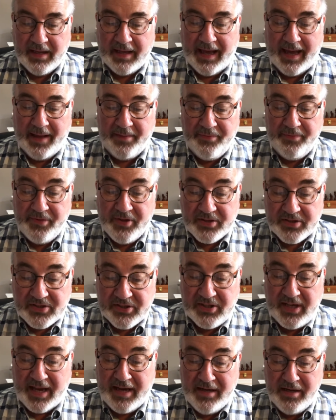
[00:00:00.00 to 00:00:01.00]
and the
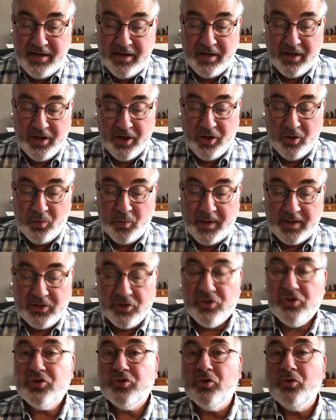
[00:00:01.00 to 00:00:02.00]
sin which
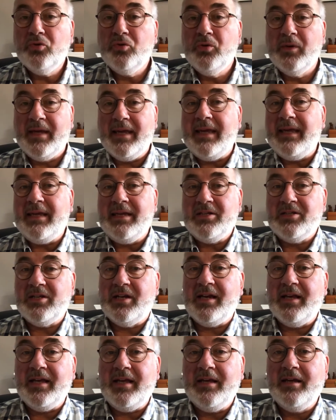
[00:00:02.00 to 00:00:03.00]
so
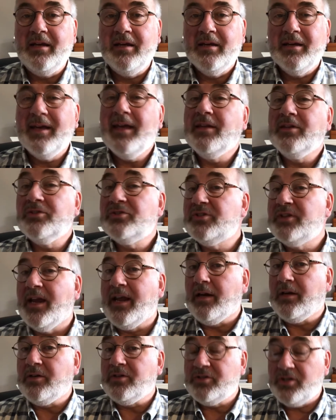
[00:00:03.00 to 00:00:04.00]
easily
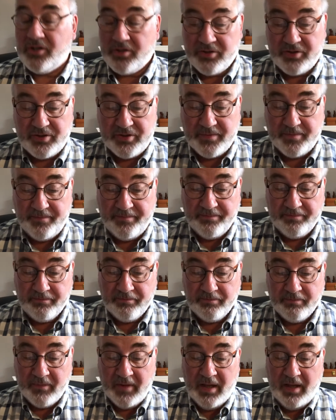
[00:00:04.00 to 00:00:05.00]
ensnares us.
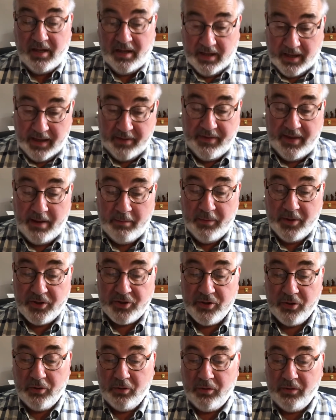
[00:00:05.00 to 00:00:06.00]
And then we're
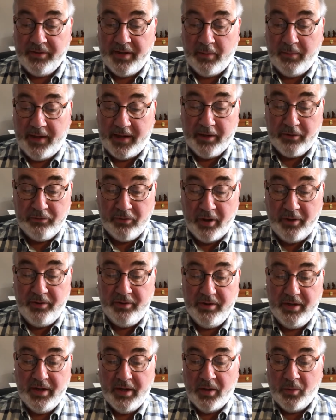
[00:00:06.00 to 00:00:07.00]
told that we can
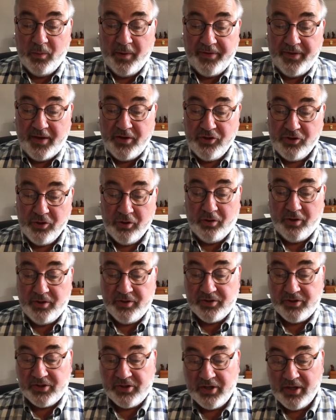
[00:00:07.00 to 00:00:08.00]
run with
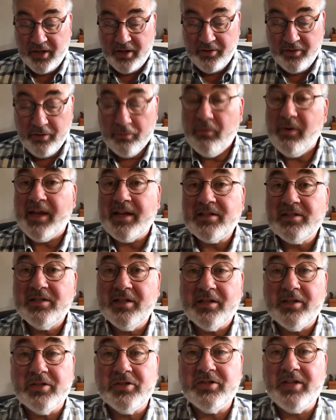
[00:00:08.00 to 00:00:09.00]
endurance the race
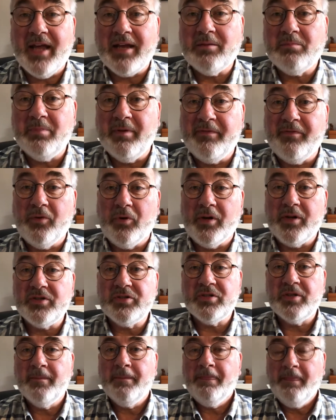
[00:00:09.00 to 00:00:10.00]
that is set before
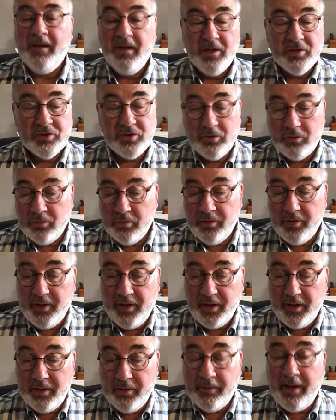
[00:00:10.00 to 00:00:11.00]
us. So
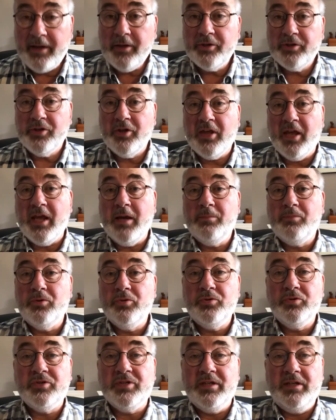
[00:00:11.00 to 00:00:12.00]
the writer to the
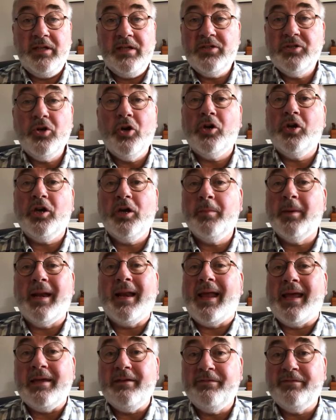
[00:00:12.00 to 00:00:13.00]
Hebrews, he's talking about
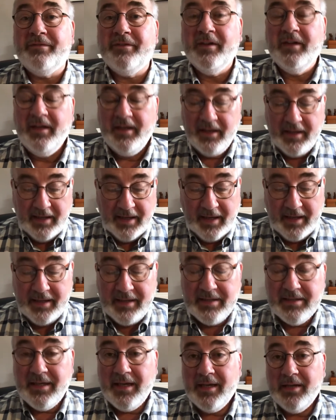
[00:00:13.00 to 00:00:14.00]
life, and
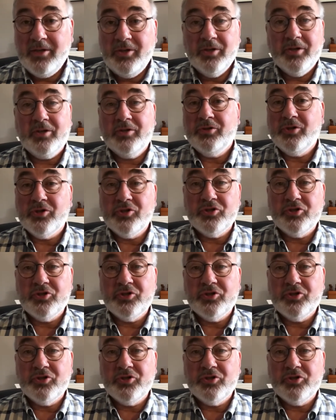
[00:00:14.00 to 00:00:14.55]
he's saying, look, there's